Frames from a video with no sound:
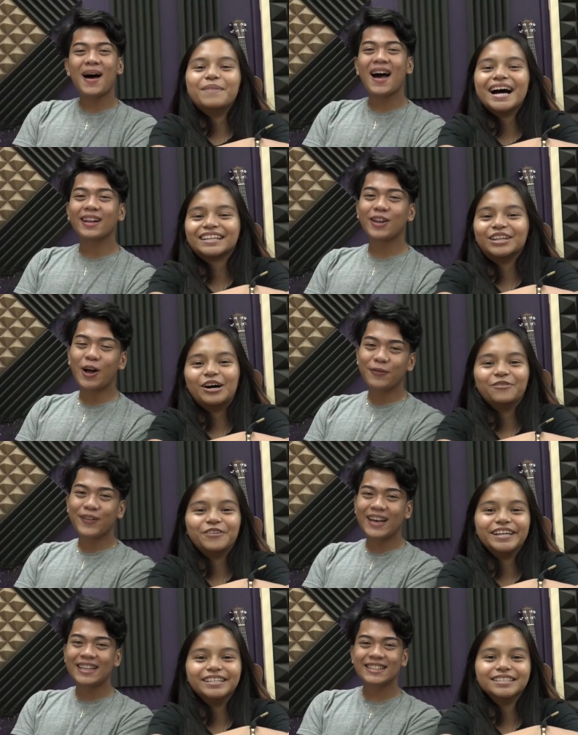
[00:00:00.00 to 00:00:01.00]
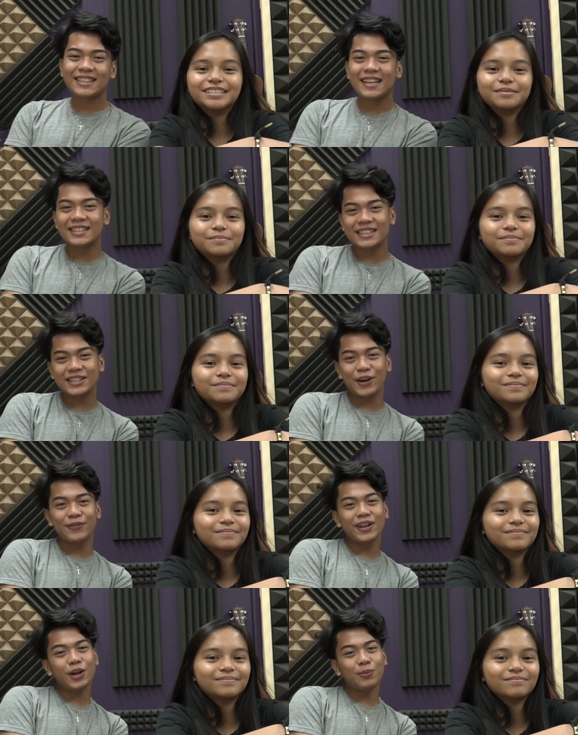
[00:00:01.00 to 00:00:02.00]
Speaker 1: back, Dolphins! This is your
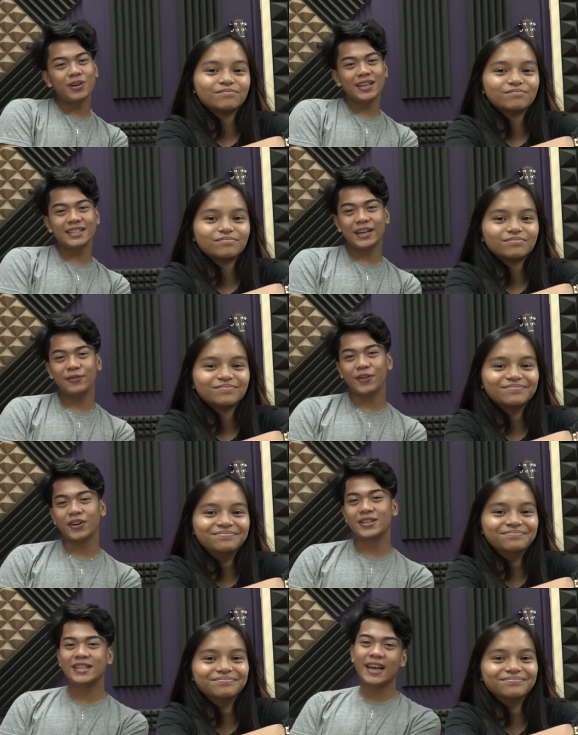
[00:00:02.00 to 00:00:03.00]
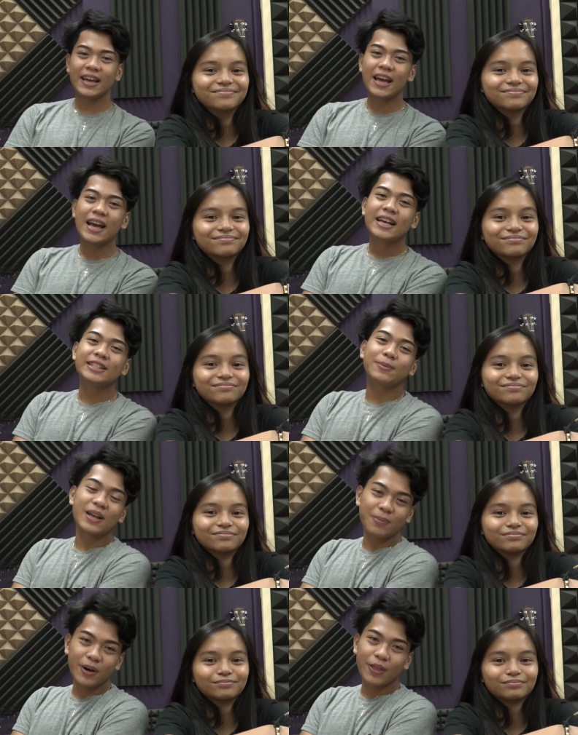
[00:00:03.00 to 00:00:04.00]
video bulletin for today,
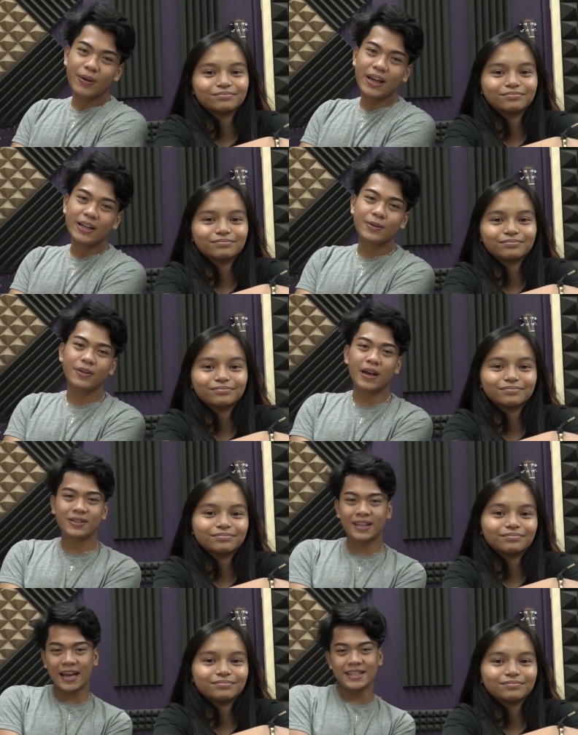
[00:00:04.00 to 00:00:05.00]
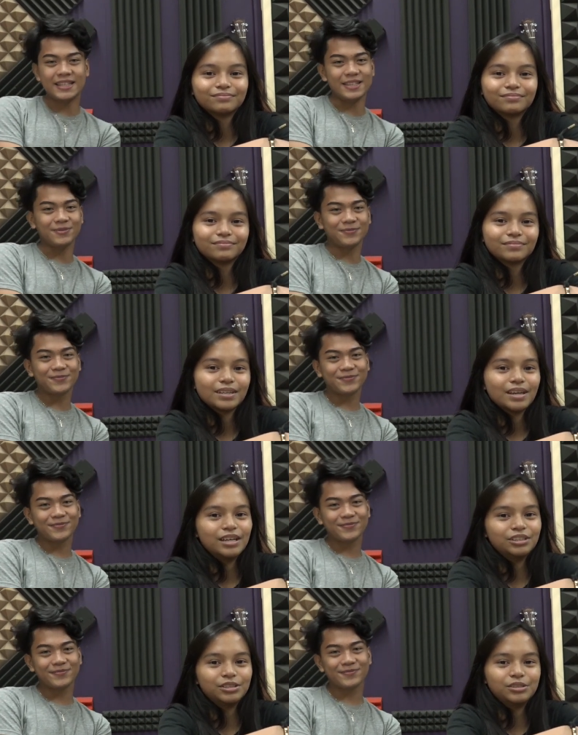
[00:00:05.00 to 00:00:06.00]
September 3, 2019.
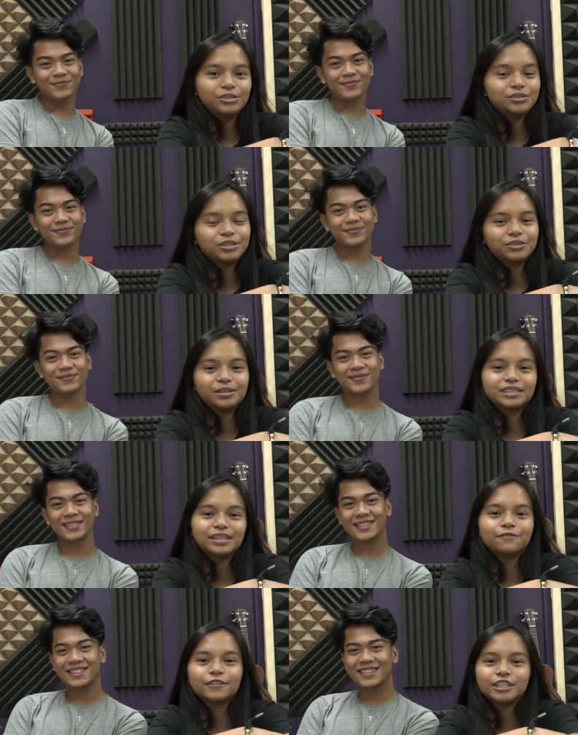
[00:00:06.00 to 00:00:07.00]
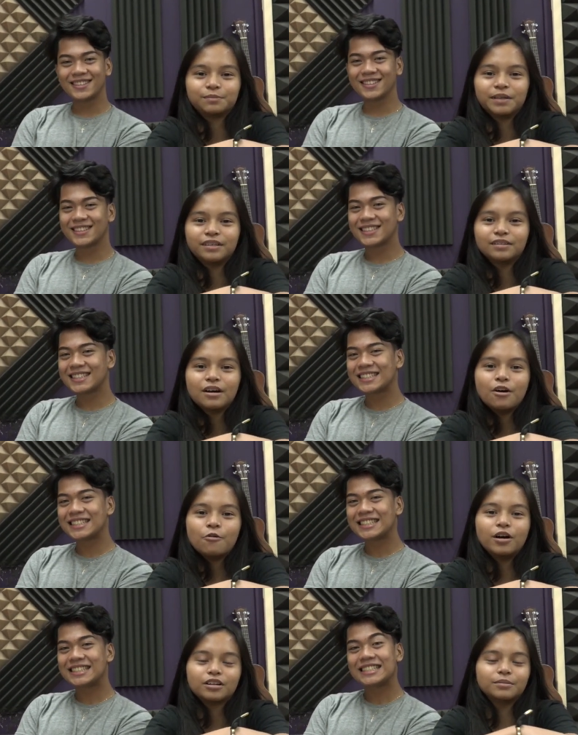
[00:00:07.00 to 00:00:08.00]
Speaker 2: And to the new students and freshmen,
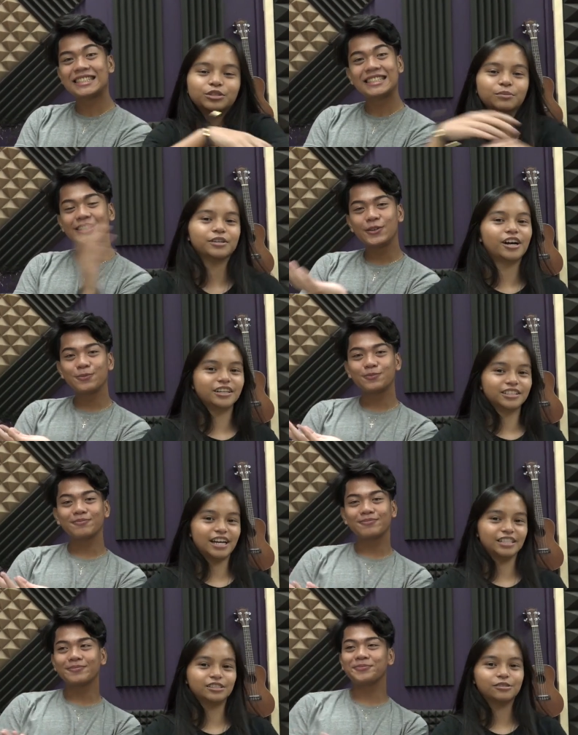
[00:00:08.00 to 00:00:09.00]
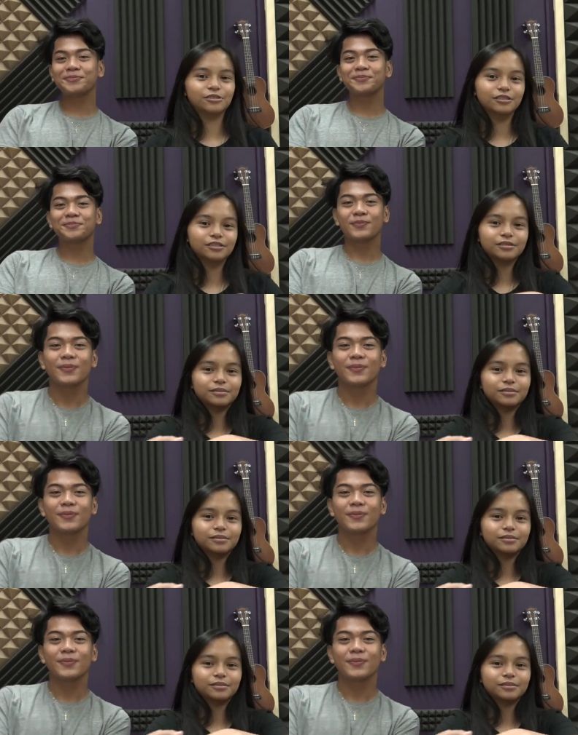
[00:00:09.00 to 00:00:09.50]
welcome to Marianas High School.